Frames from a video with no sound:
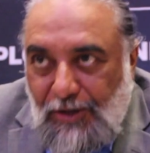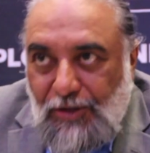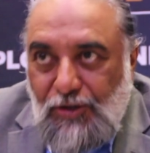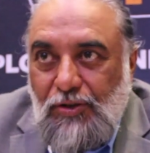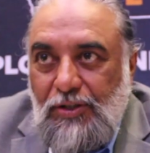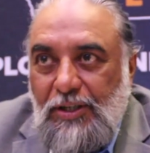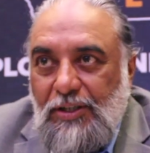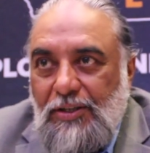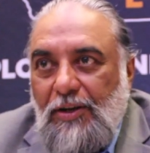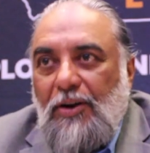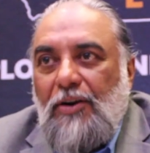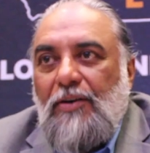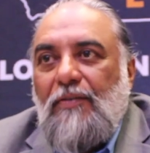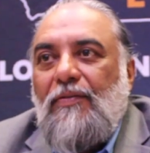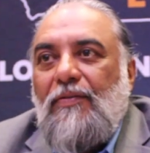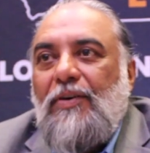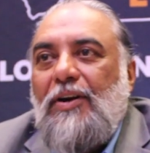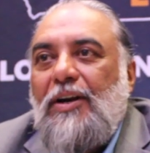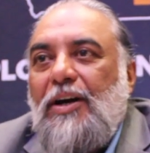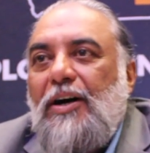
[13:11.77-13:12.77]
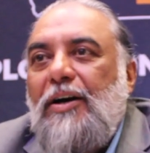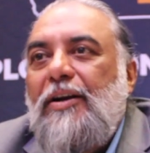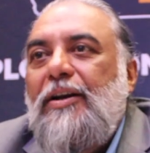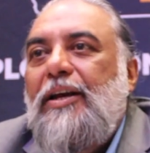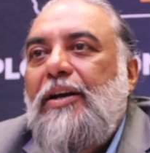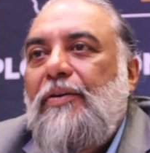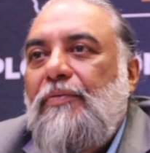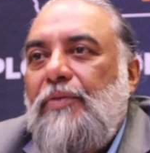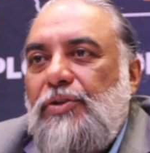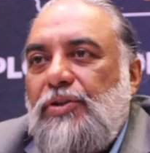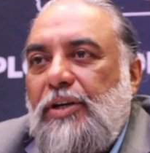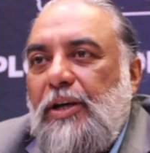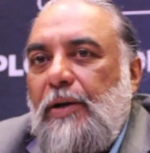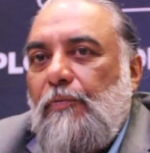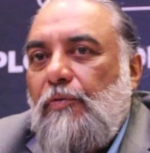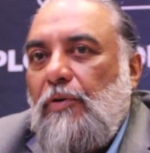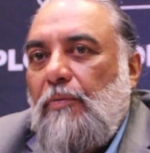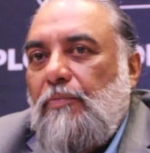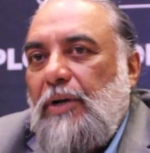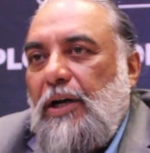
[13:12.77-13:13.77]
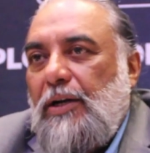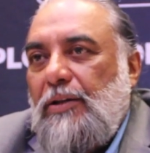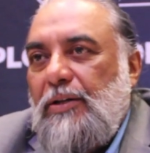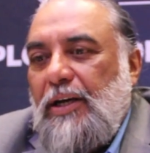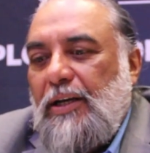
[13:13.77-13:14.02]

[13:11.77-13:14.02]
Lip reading: So there's a lot of learning which came from that.